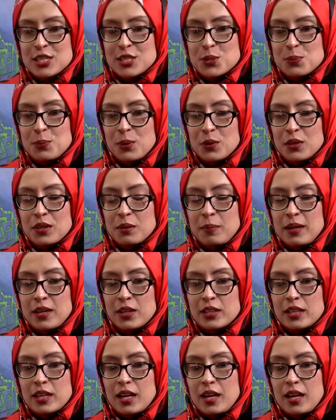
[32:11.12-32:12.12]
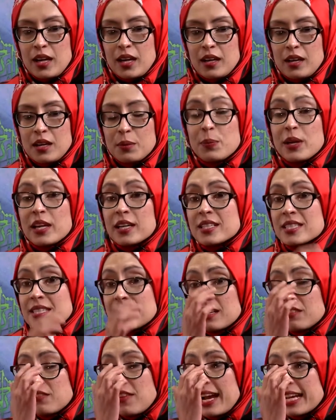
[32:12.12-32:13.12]
spoke about uh, a parent's
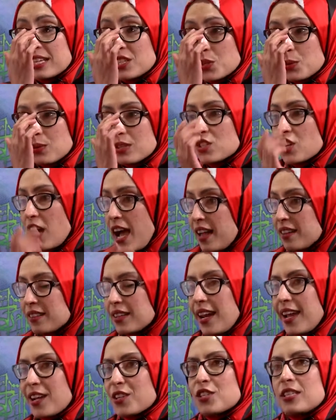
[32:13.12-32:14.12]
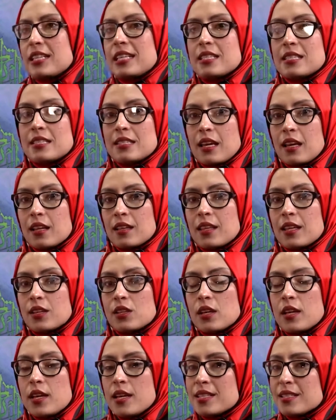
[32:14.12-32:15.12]
advice to a child that actually said
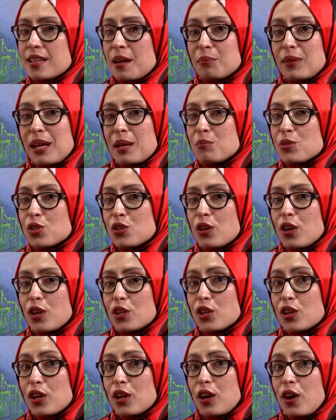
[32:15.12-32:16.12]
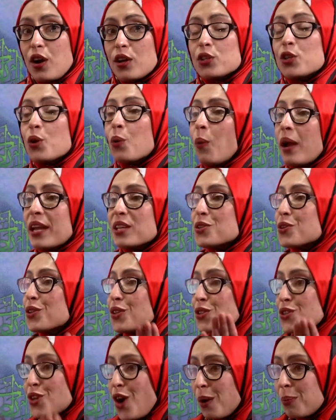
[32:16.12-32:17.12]
that sometimes on your way to
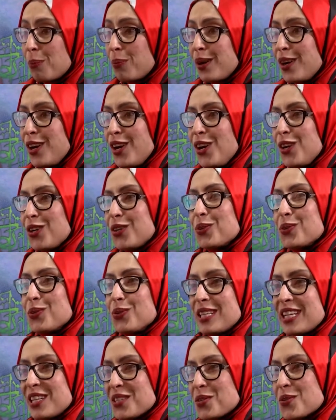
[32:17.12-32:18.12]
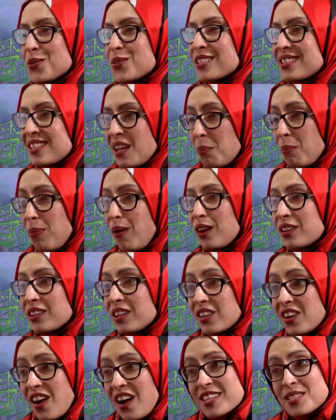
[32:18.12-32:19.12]
the top, you need to step on
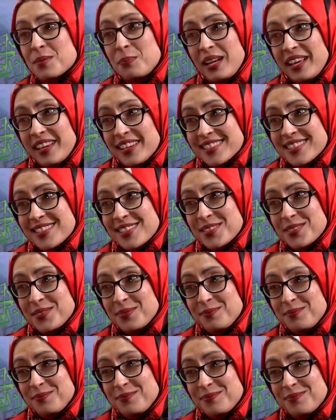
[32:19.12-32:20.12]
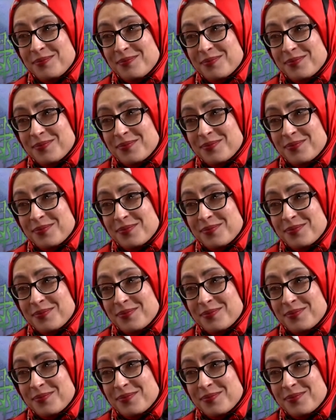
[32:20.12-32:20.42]
grass blades. Mm -hmm.